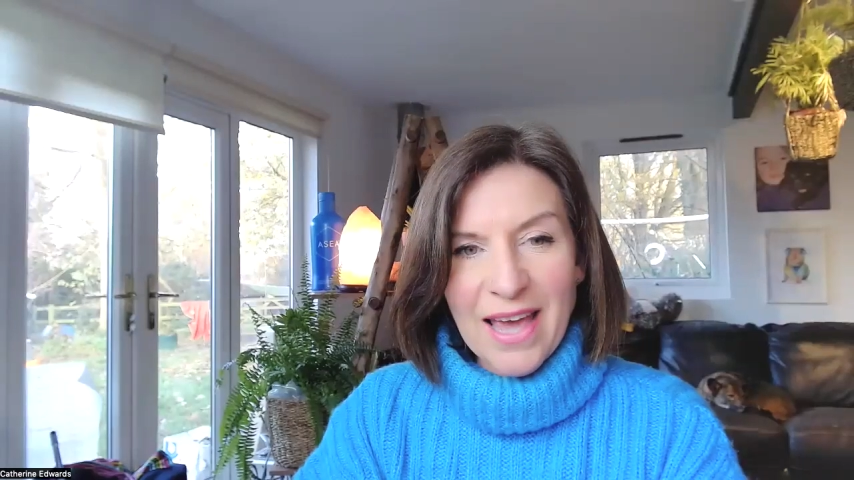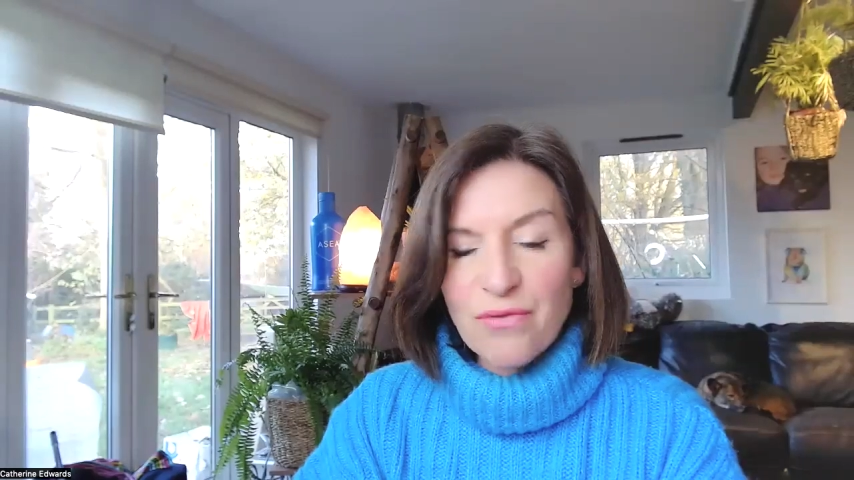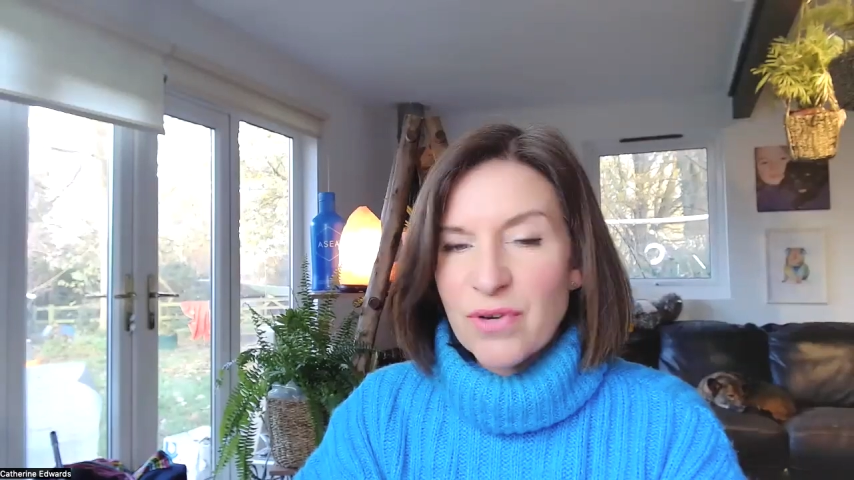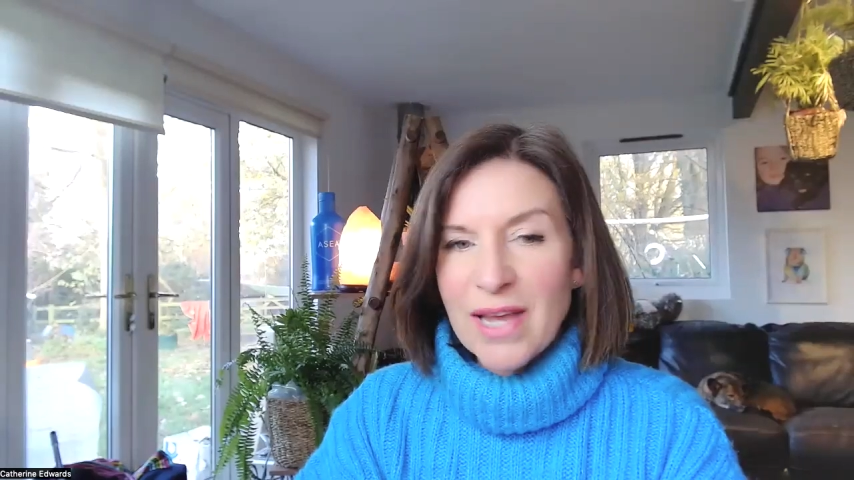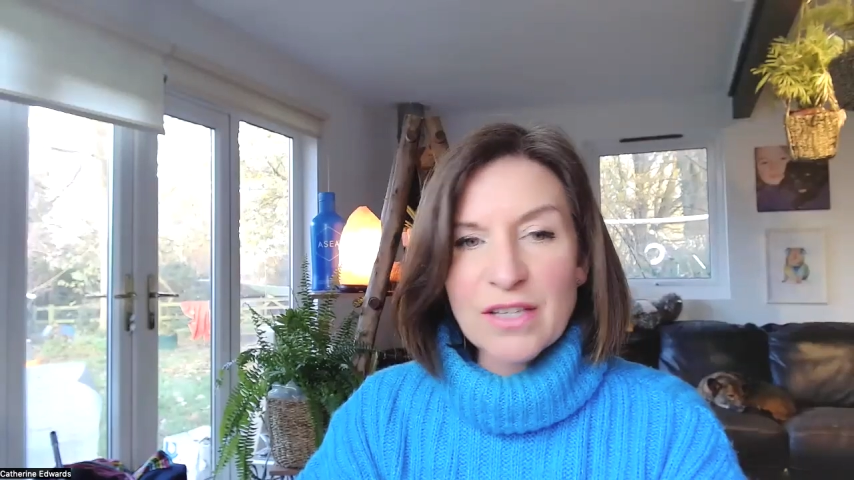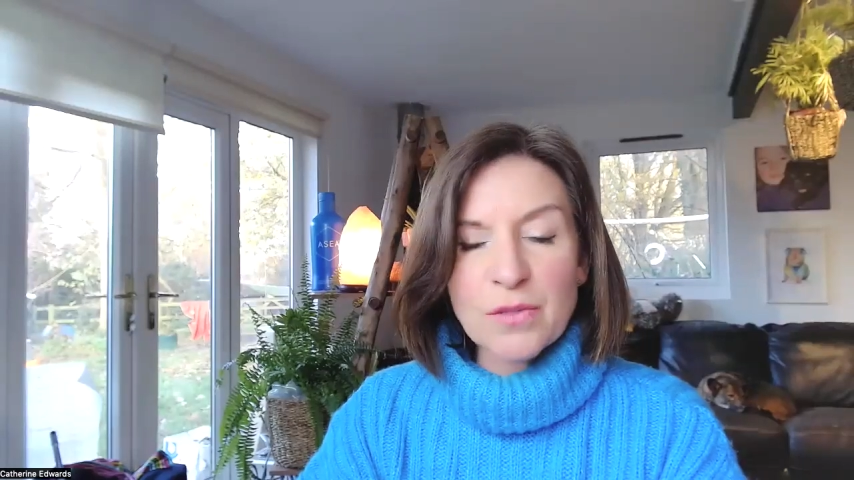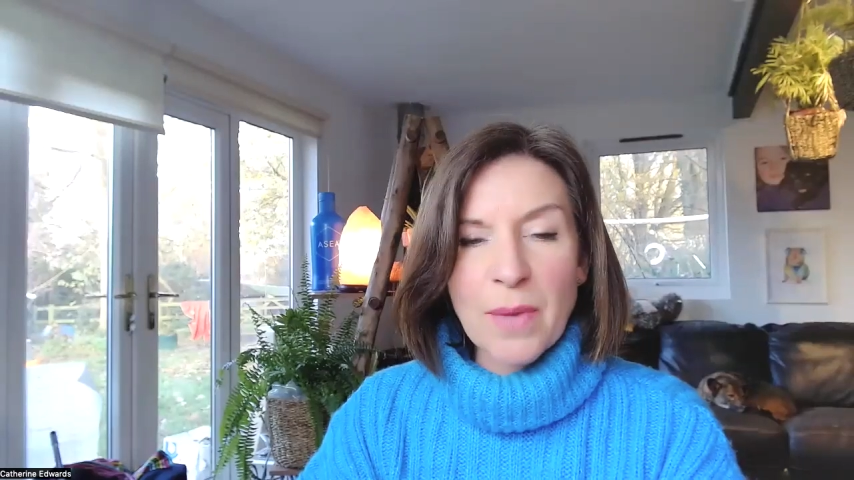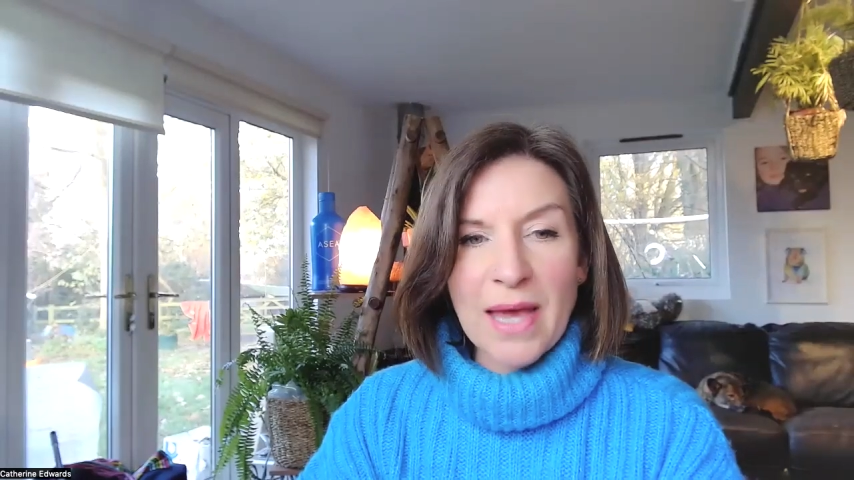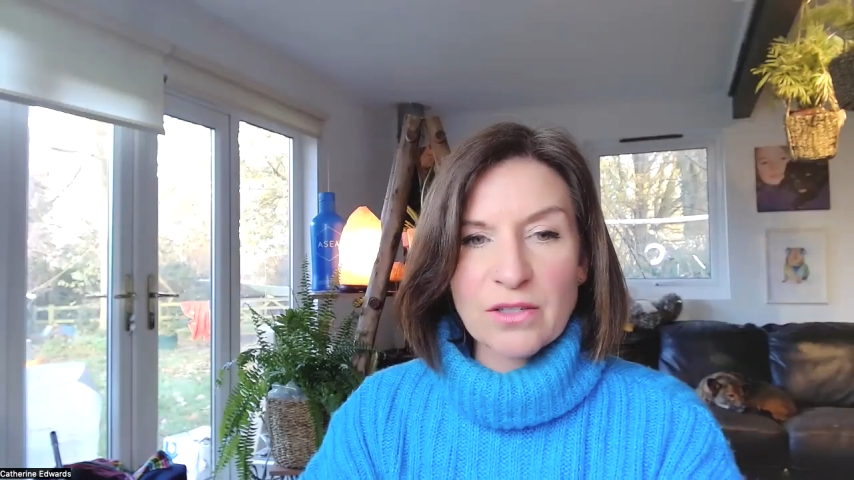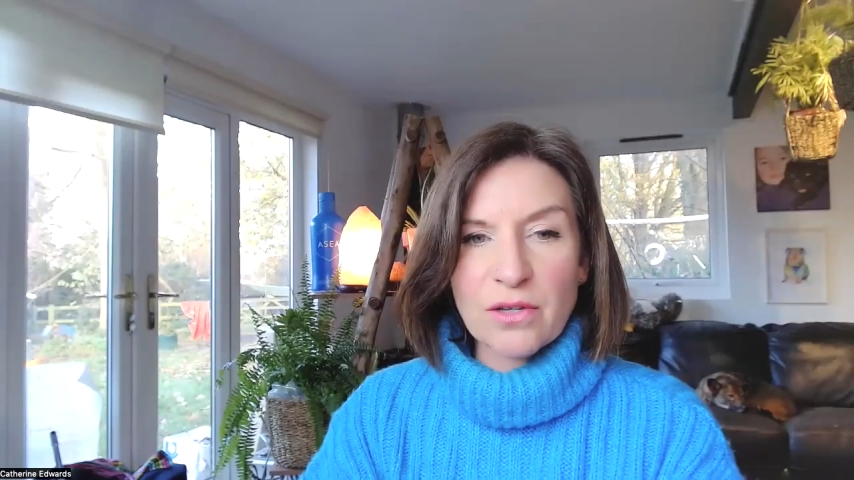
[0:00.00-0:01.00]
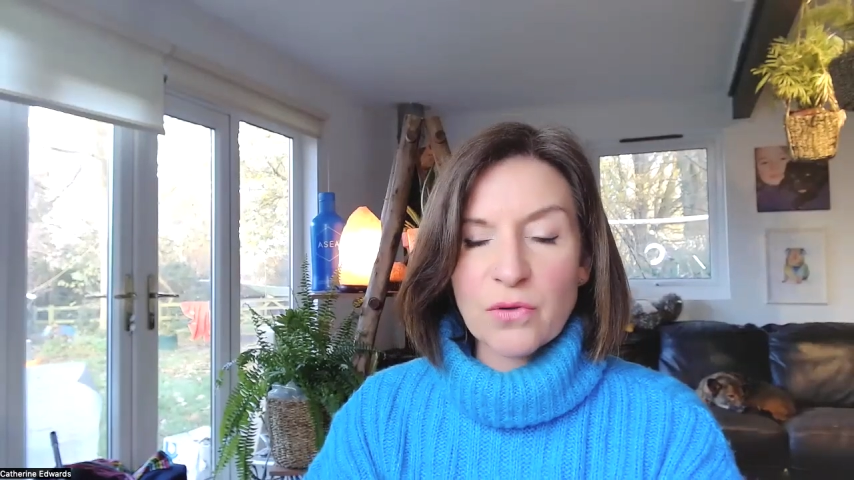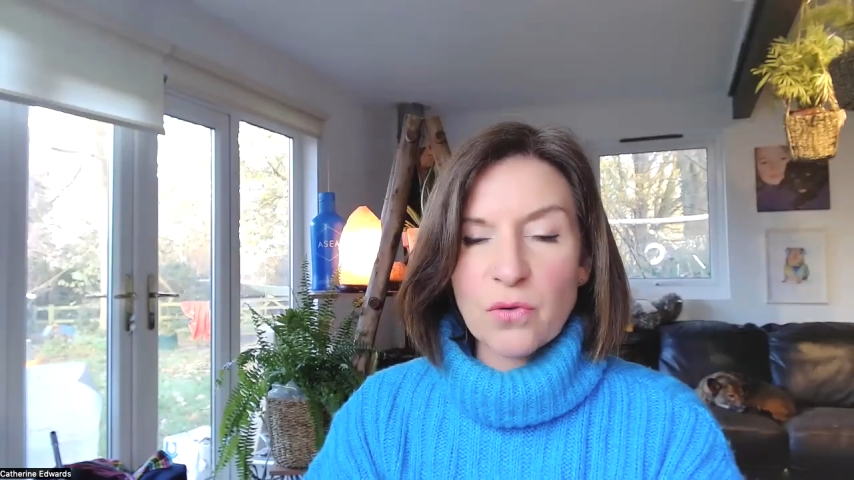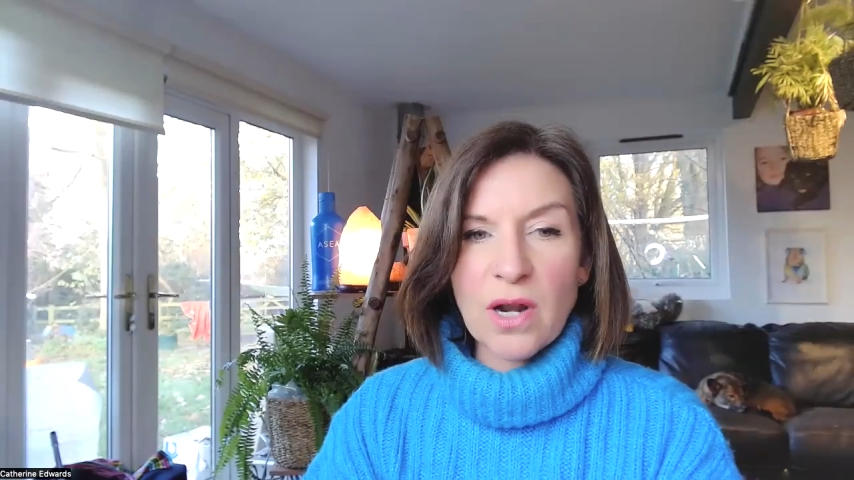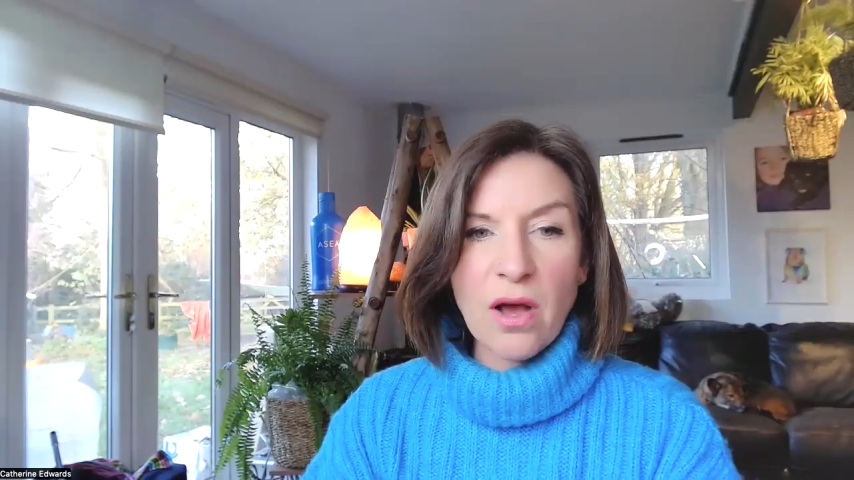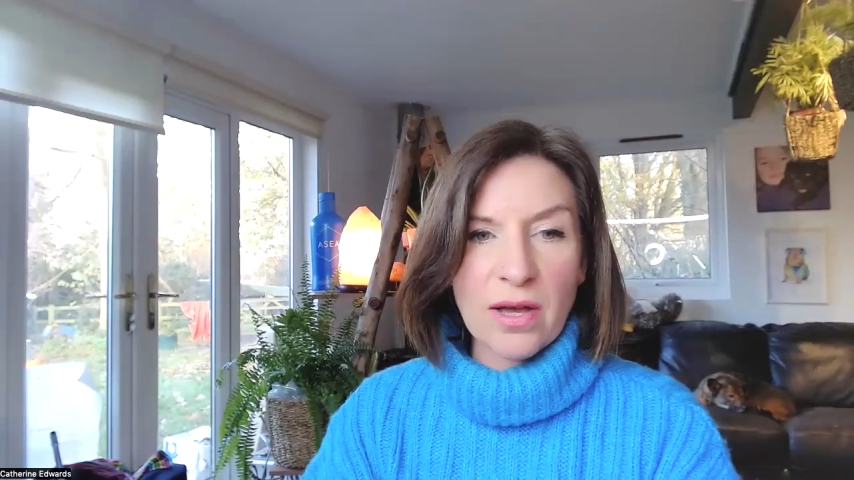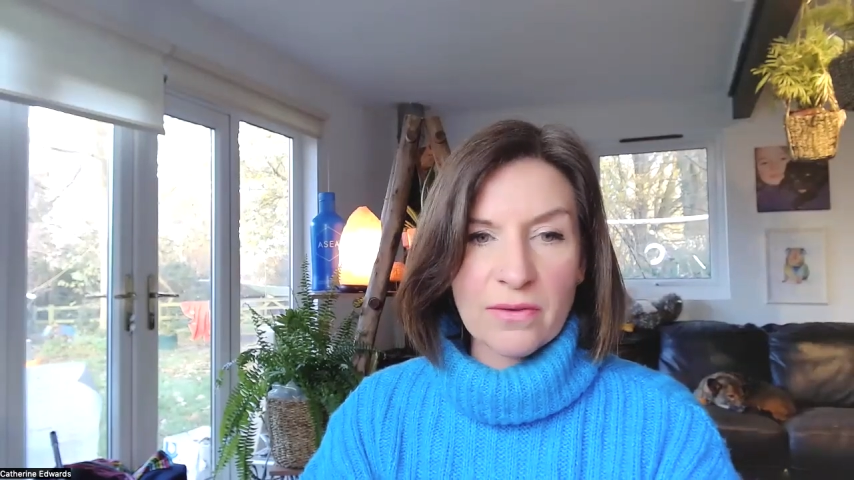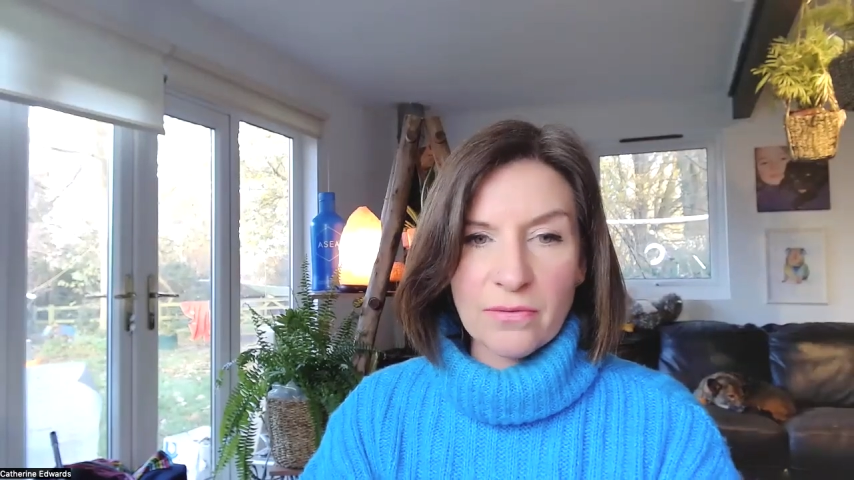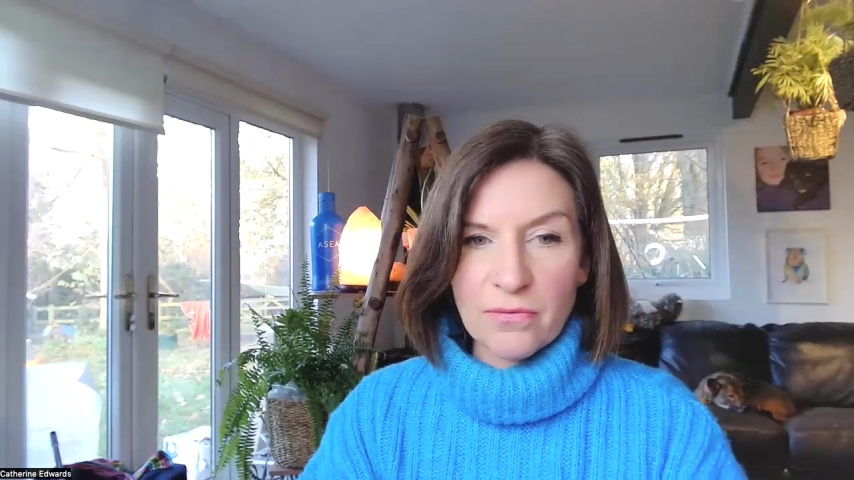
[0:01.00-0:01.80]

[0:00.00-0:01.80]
every aspect of your life,